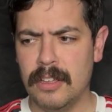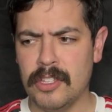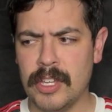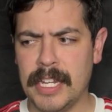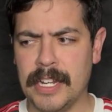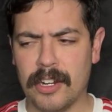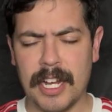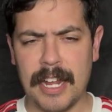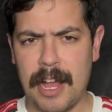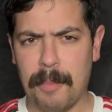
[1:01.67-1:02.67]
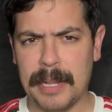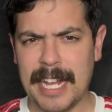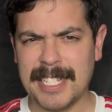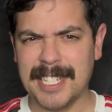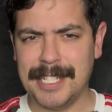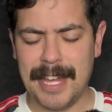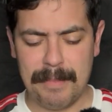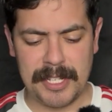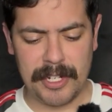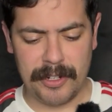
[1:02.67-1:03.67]
you can hear kind of how plasticky
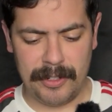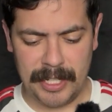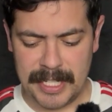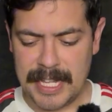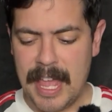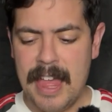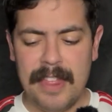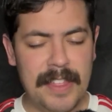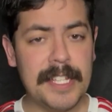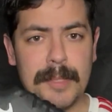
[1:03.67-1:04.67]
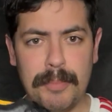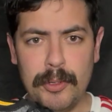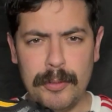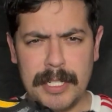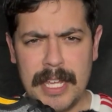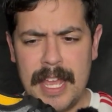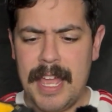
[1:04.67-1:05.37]
that material is. This boot